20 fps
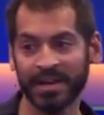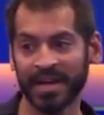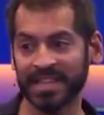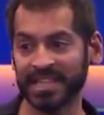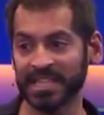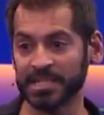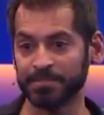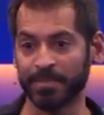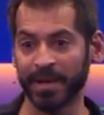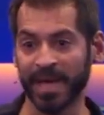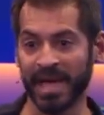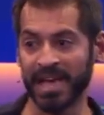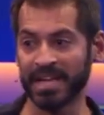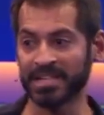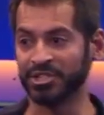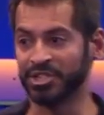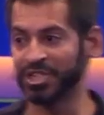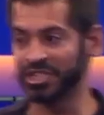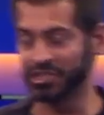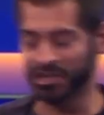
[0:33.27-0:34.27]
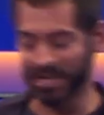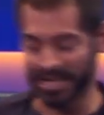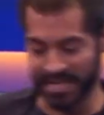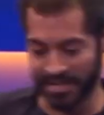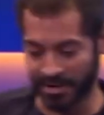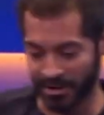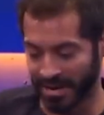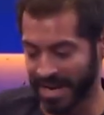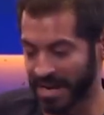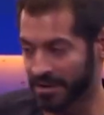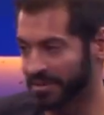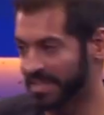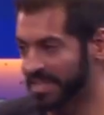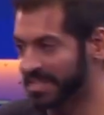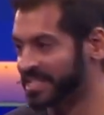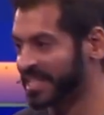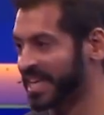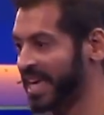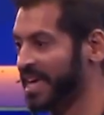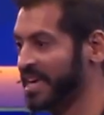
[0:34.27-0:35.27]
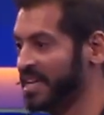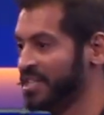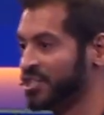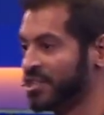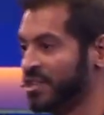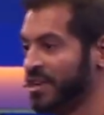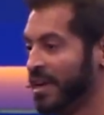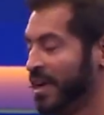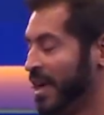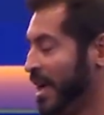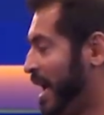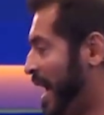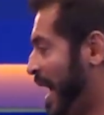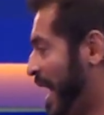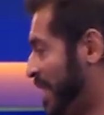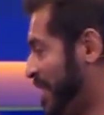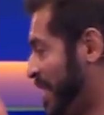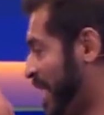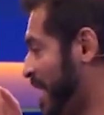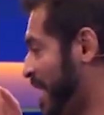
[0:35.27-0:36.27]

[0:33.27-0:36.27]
And this bear gingerly got out of this cage and